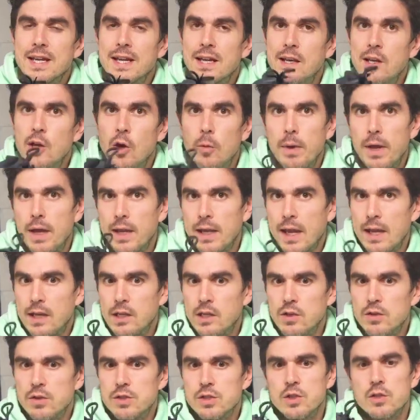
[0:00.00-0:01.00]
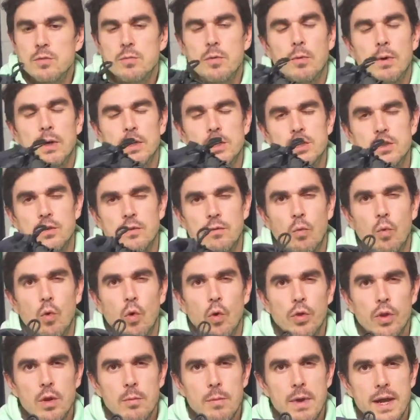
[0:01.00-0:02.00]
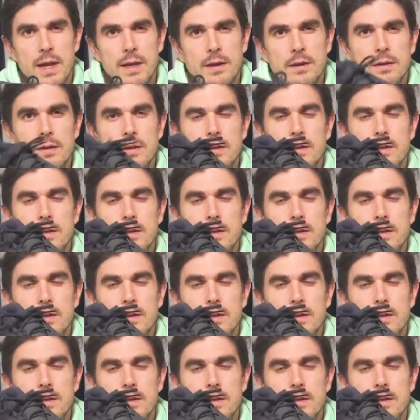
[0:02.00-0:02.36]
a little bit of getting used to, but once you've worn them in,